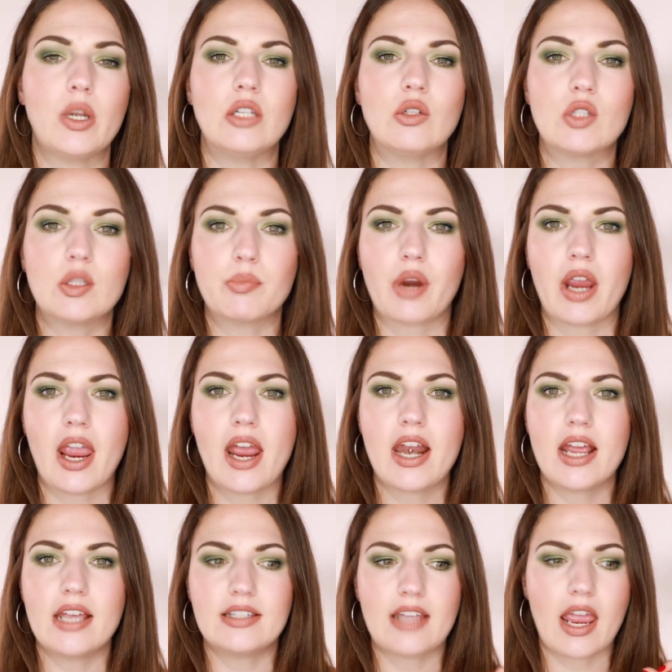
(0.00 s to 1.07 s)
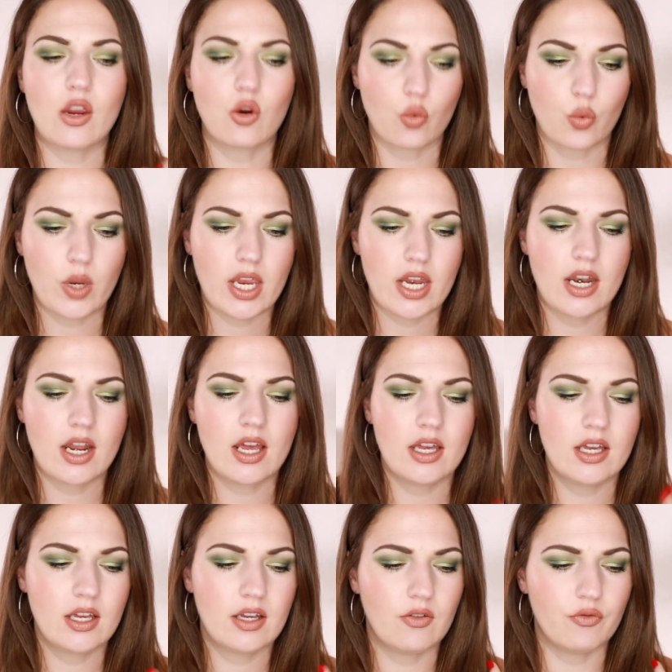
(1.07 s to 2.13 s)
when you spray it is a green
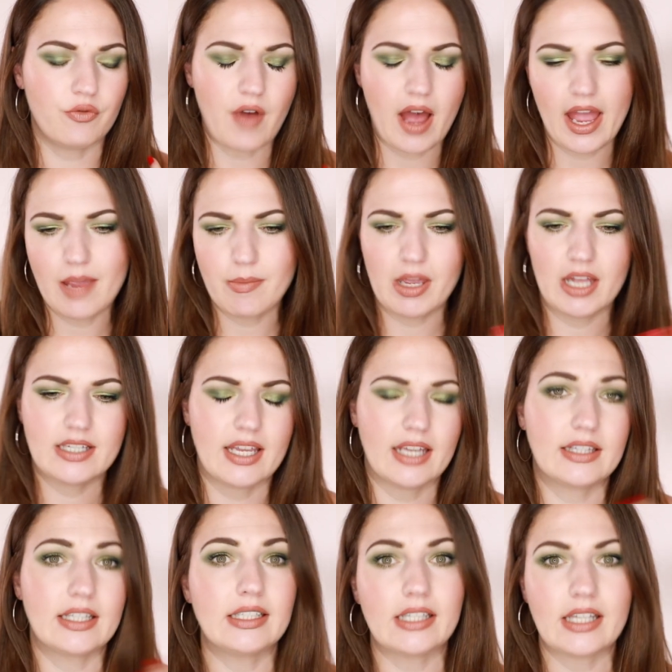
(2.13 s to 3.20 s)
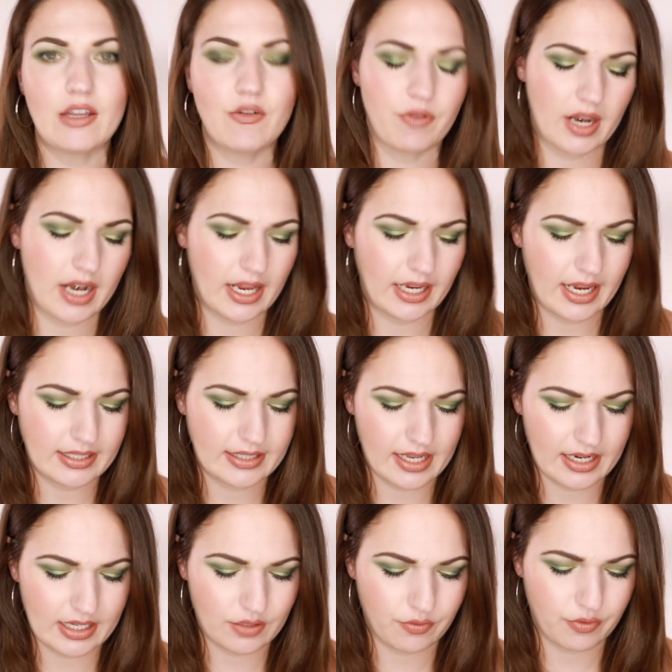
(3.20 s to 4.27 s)
vibe. It's like the leaf, and I guess that
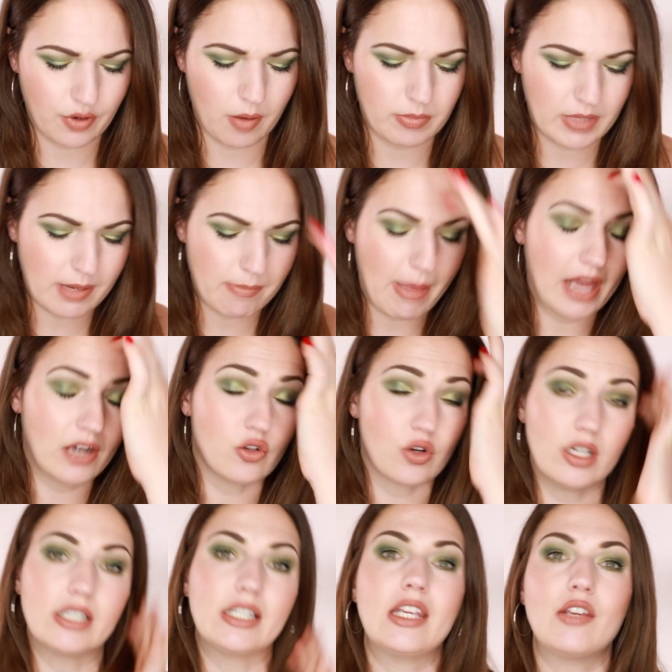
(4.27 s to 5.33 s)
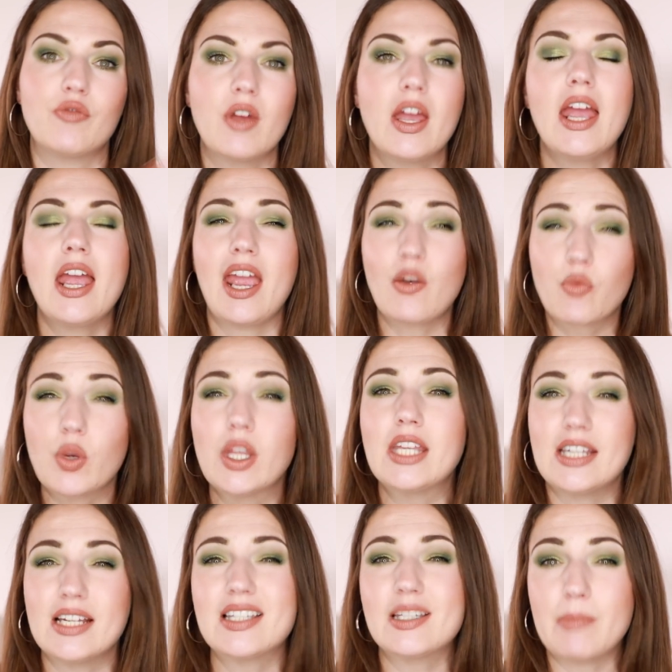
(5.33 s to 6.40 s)
is from the mandarin leaf. It really
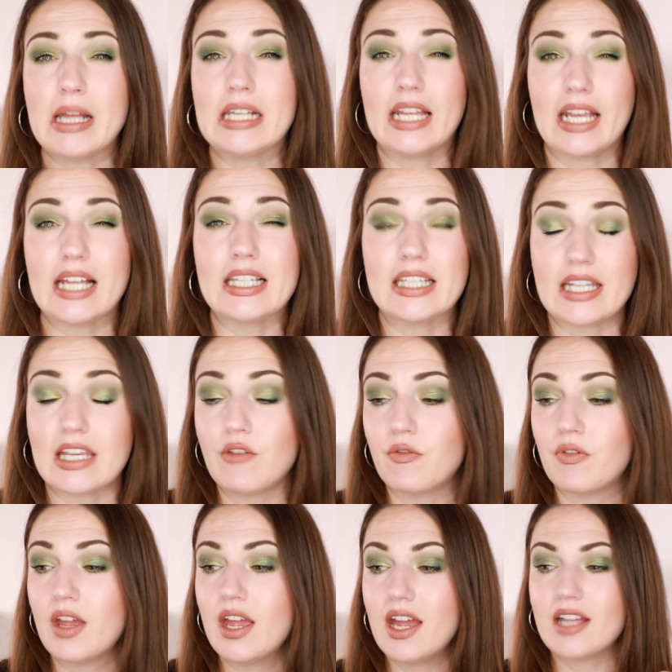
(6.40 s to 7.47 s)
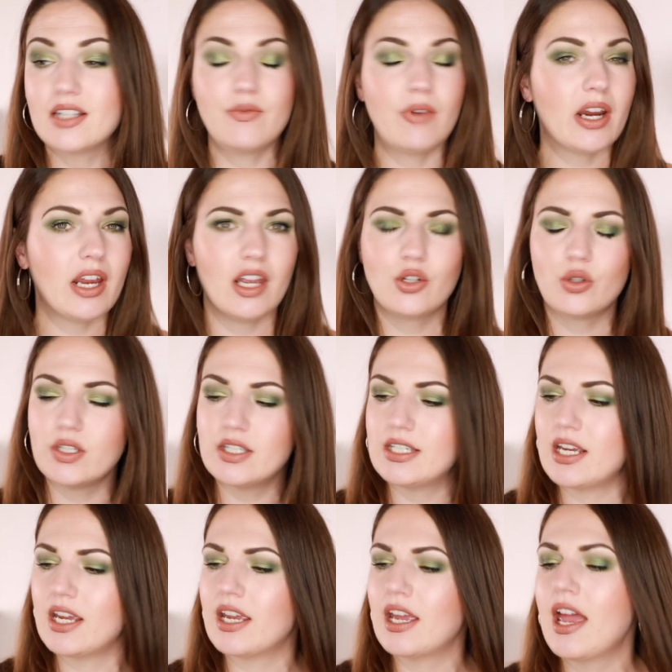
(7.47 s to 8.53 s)
does smell like a leaf. It's very
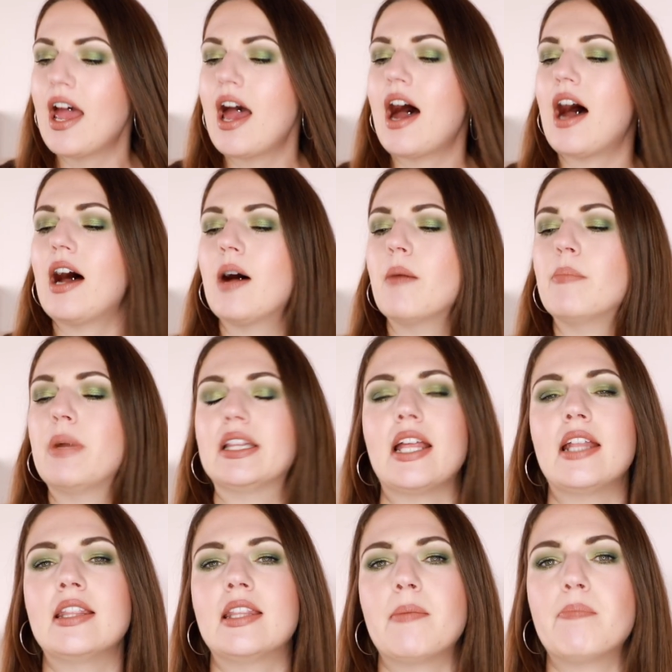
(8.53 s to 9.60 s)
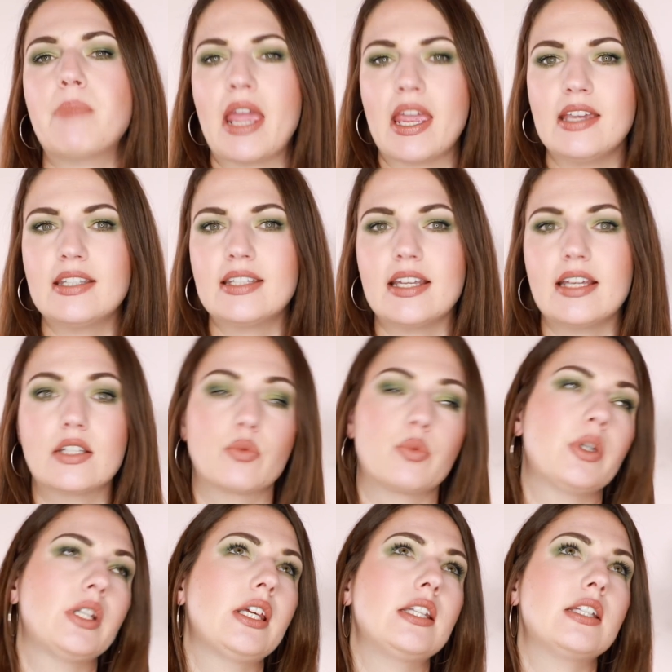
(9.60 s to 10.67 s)
interesting. But then the base is
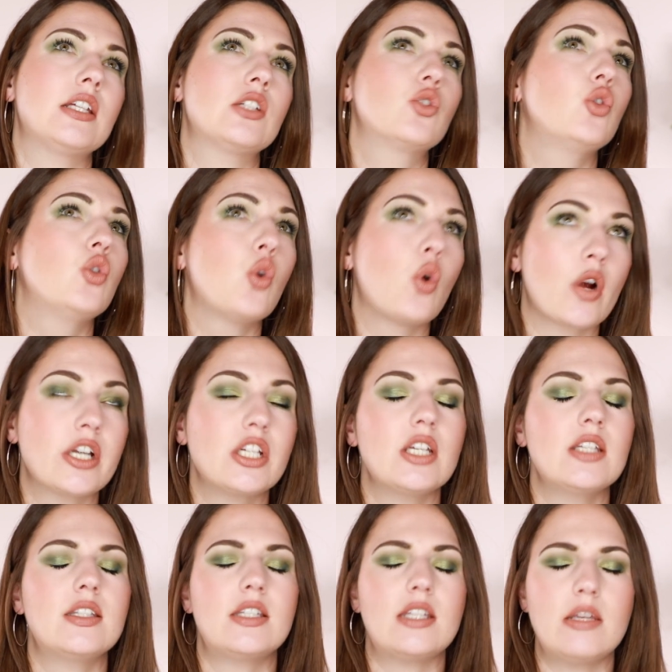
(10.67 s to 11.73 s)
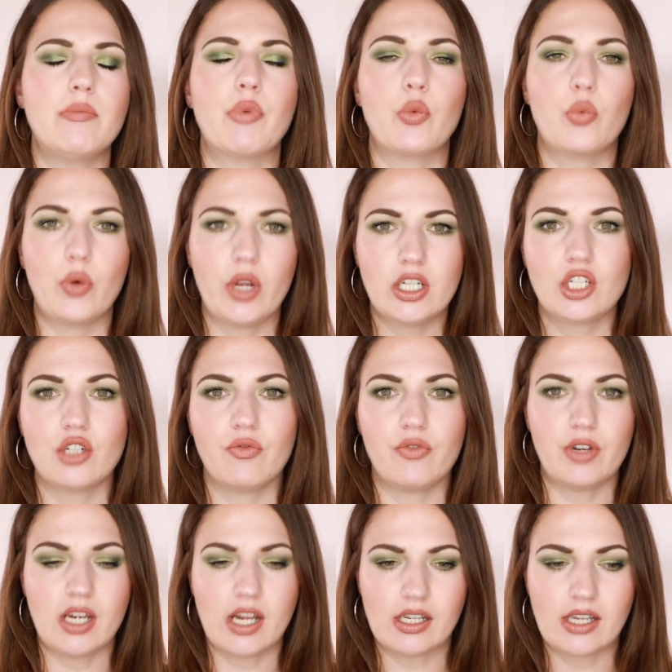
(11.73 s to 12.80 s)
really this gorgeous, deep, rich
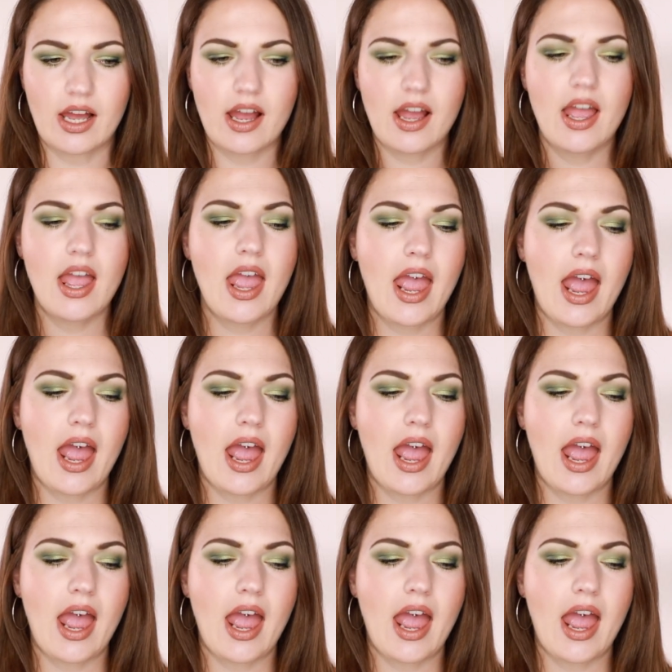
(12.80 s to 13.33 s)
vanilla